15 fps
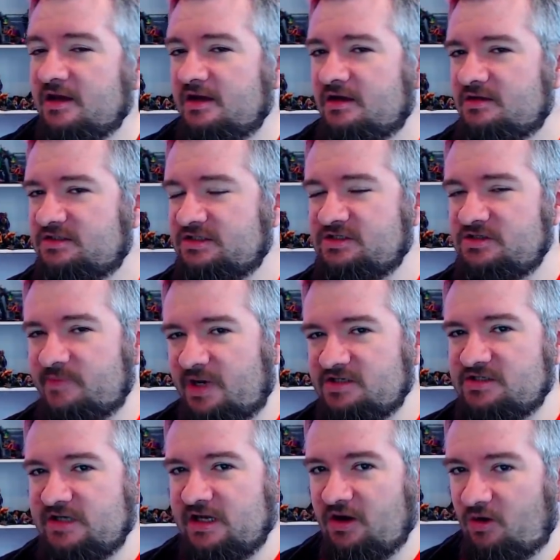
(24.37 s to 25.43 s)
Did you manage
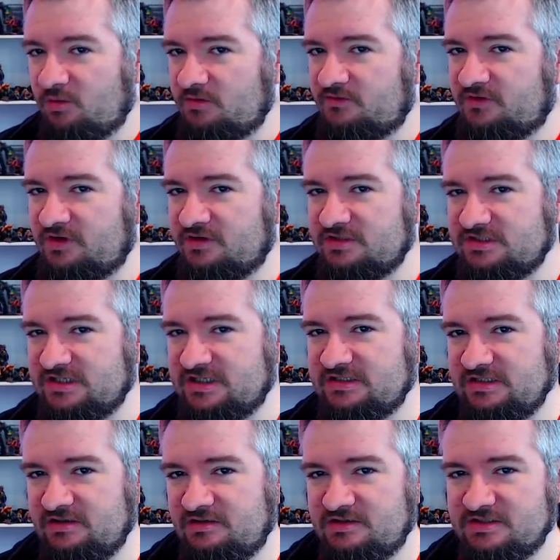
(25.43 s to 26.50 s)
to get hold of Cursed
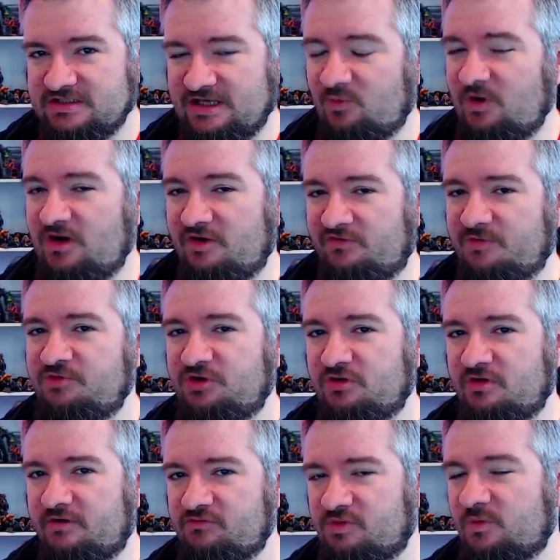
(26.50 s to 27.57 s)
City? Because that went up for pre-order
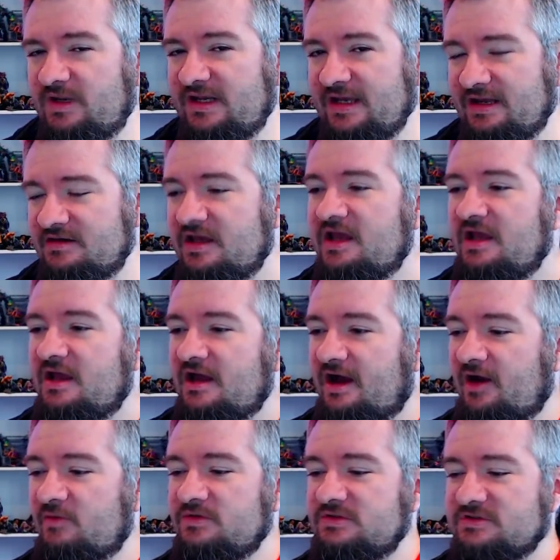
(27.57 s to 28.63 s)
over the weekend.
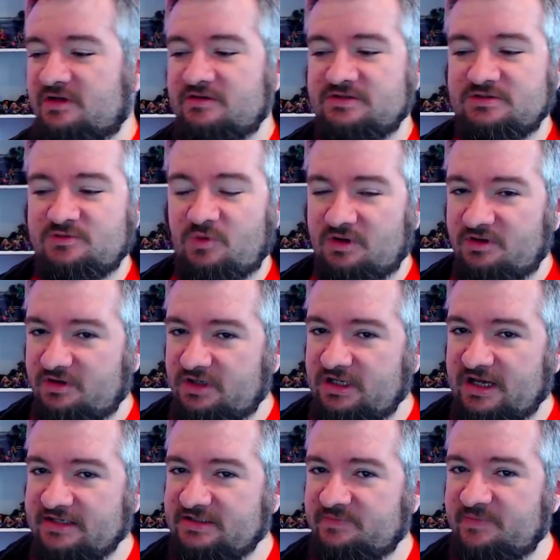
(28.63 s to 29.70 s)
I was quite lucky.
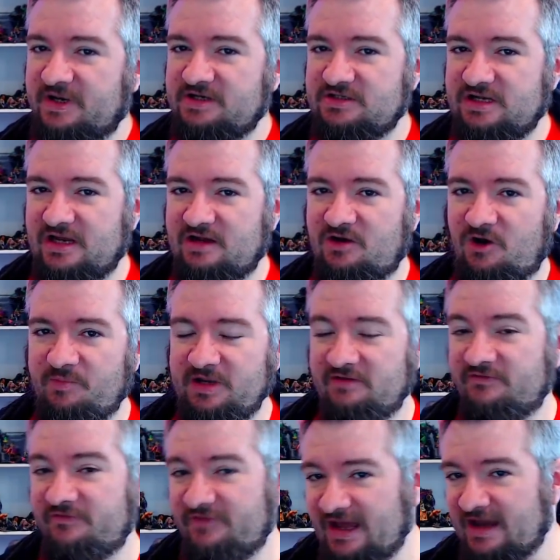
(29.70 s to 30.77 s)
I did manage to get a copy. In
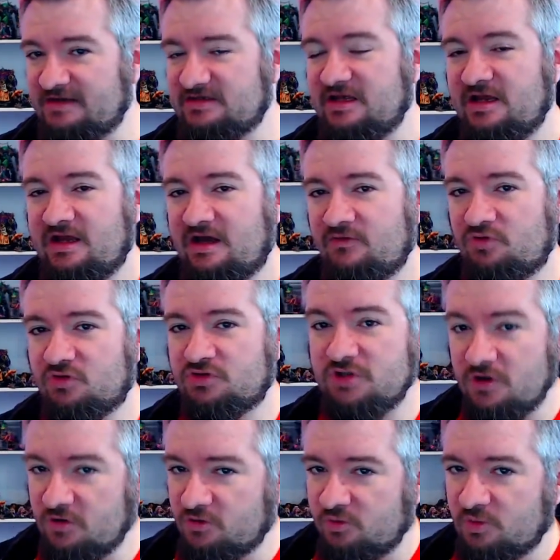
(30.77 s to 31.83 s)
fact, I've got
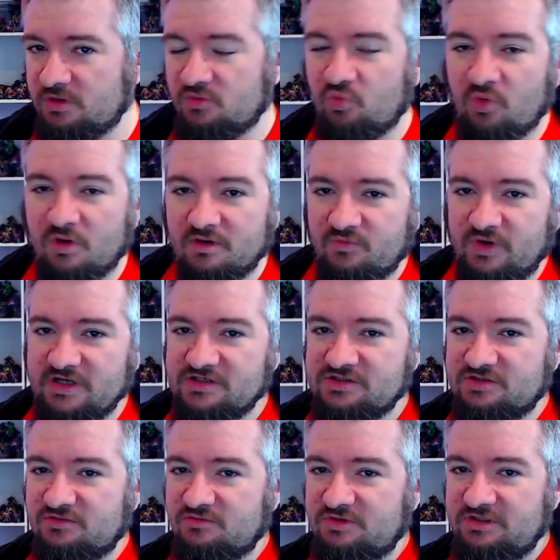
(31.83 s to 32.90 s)
two, one of which
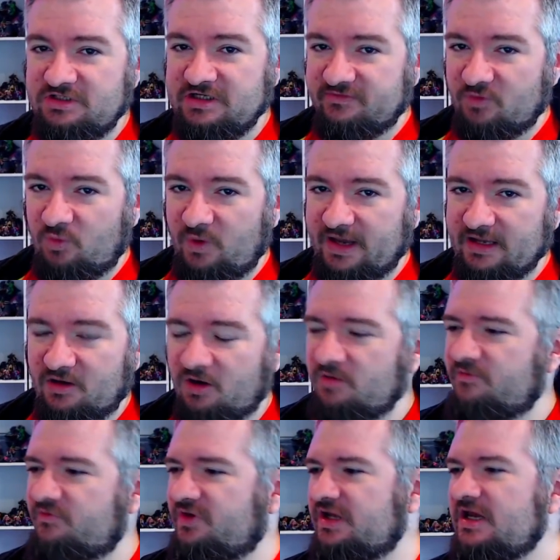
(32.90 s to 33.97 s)
to give away,
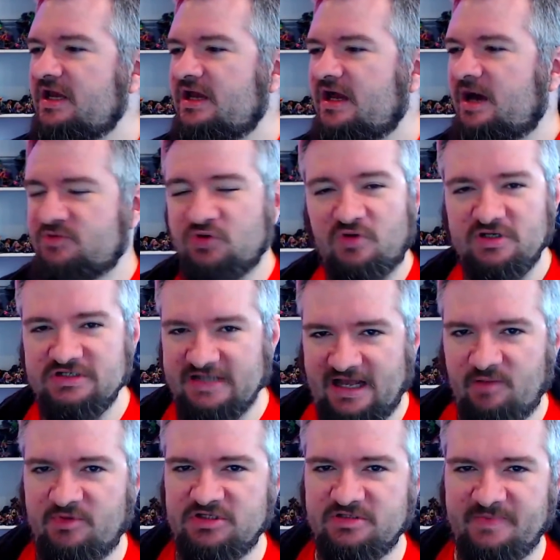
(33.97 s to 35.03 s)
hopefully. I'm talking to
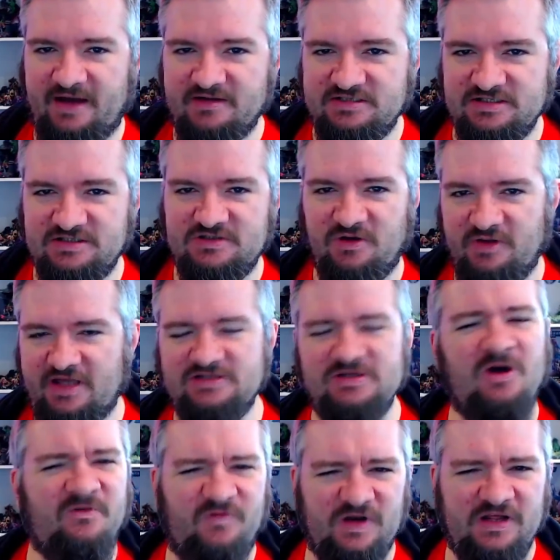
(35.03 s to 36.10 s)
Element about it, so that's
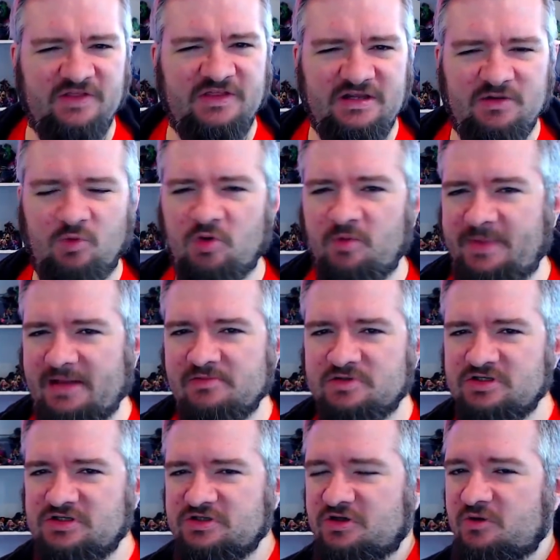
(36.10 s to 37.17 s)
hopefully a thing that we'll be able
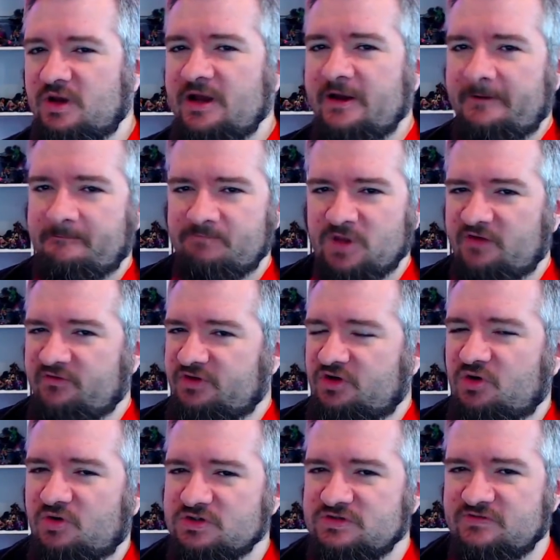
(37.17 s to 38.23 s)
to do over the
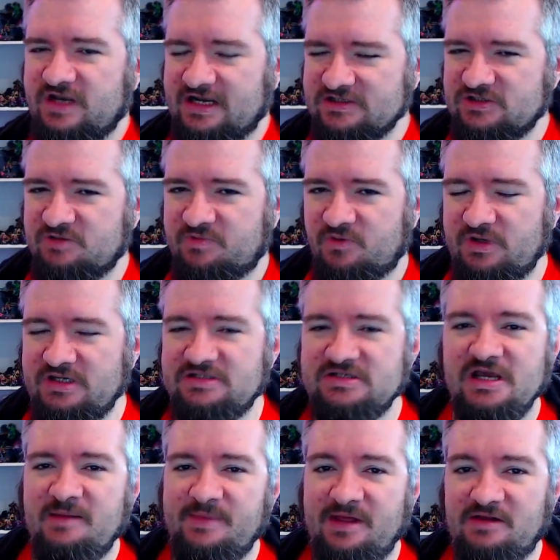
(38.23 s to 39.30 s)
course of the next couple of weeks,
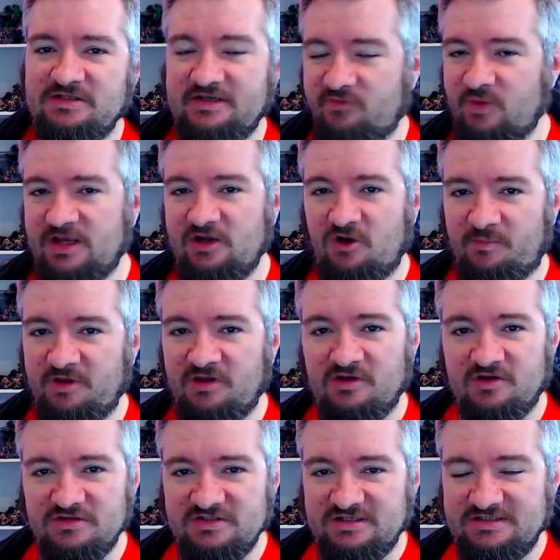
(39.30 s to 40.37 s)
be able to give away a copy of
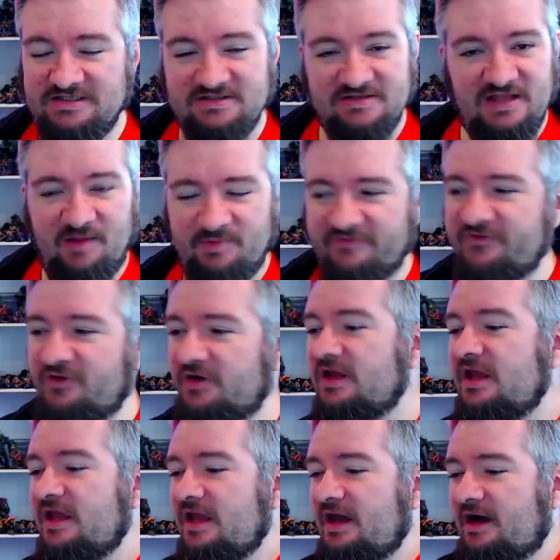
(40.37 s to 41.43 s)
Cursed City, so that'll be fun.
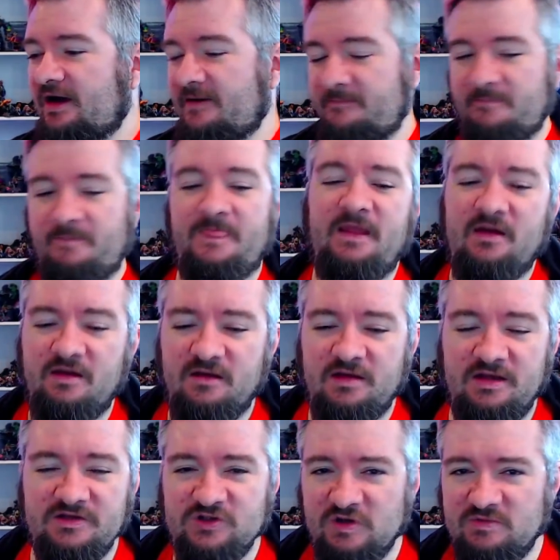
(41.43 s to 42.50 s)

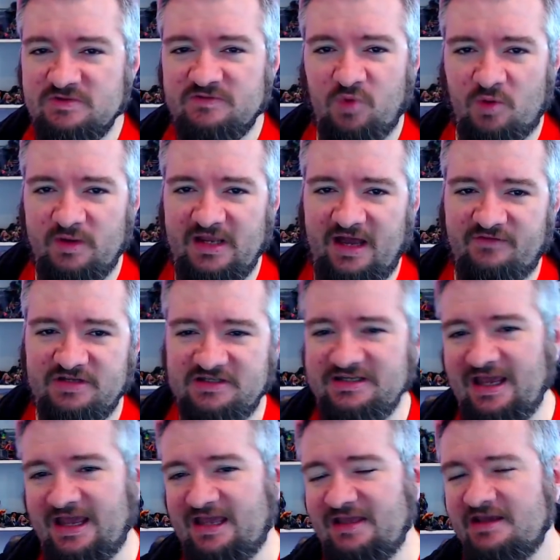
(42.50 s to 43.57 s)
In terms of what we have
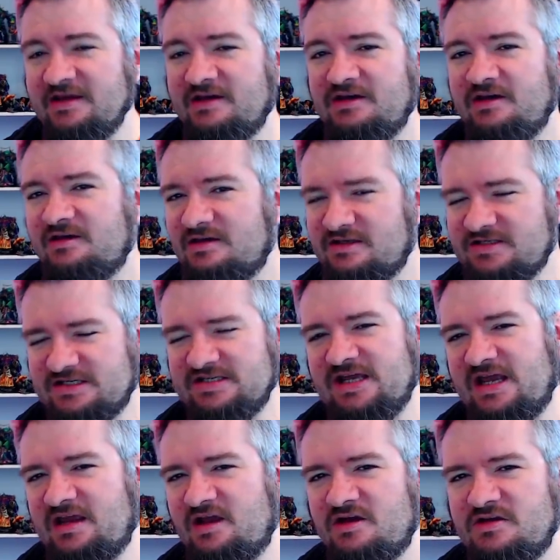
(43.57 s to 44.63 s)
today, as I
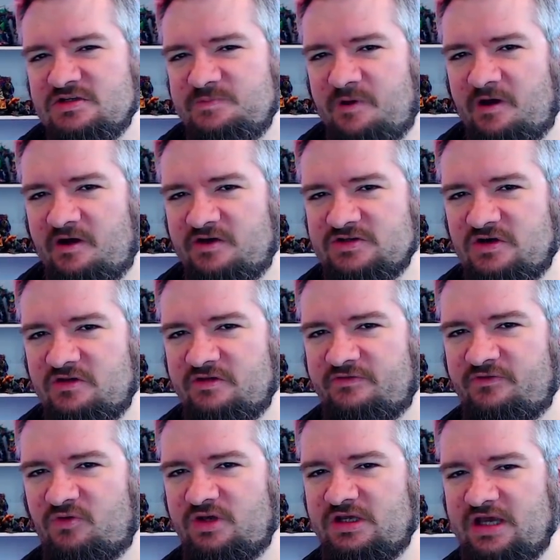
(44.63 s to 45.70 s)
say, sparse on the
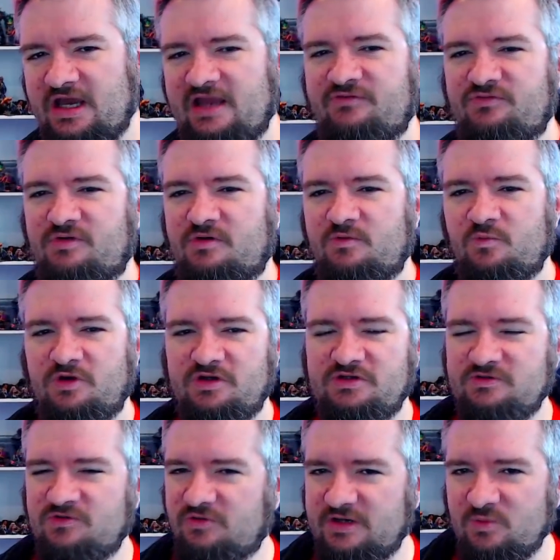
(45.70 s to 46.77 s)
40k front. We're
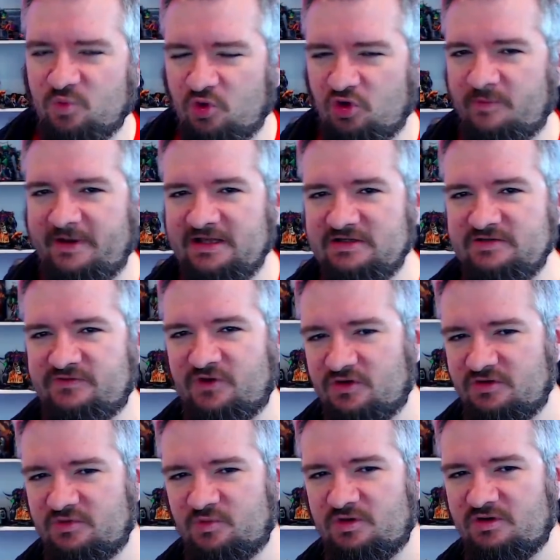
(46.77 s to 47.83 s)
talking warbands for
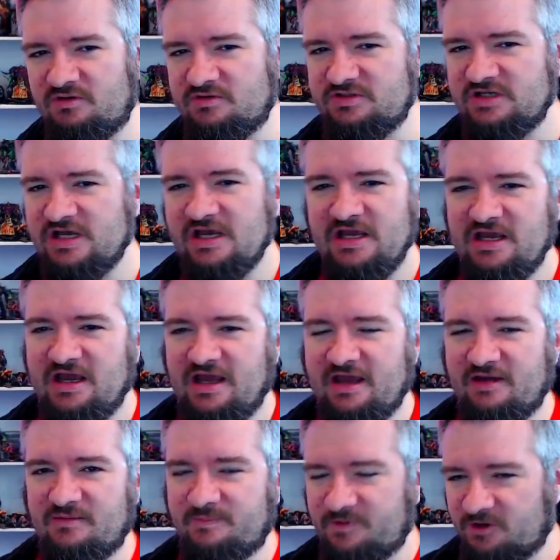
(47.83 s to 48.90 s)
Underworlds
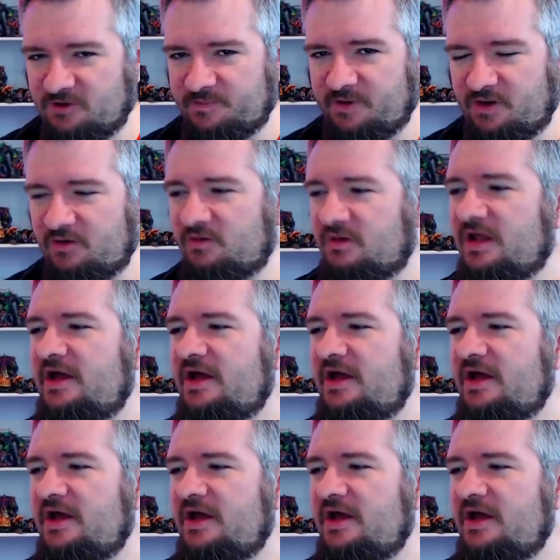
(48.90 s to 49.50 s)
and Blood Bowl,